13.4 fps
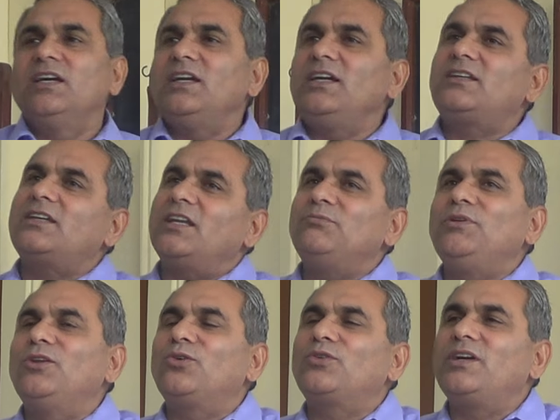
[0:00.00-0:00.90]
it can
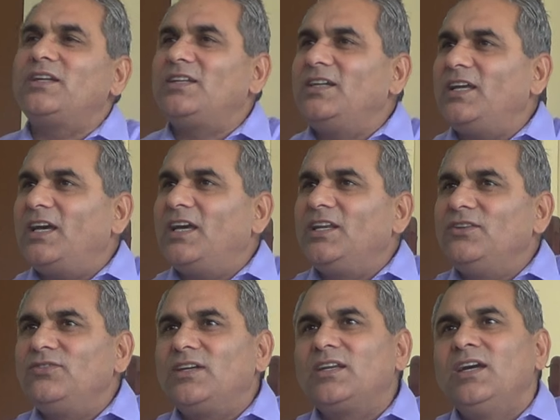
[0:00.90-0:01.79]
be located
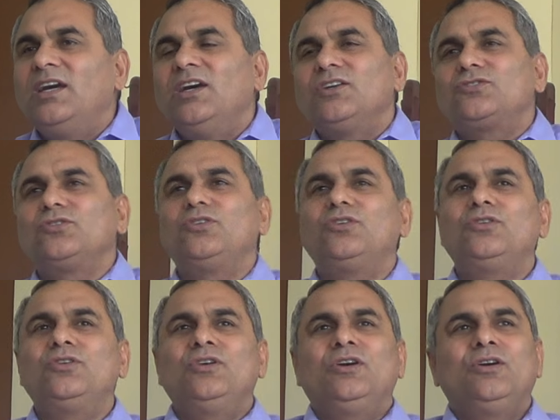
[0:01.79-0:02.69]
anywhere.
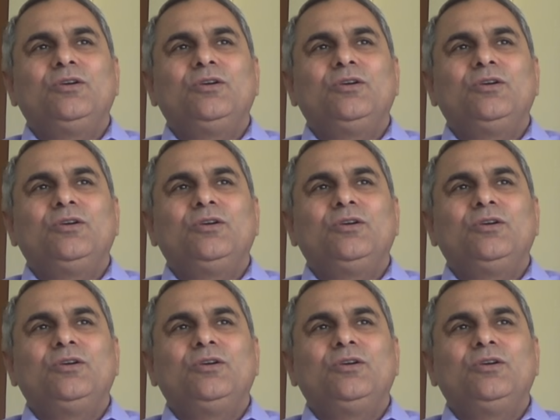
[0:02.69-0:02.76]
So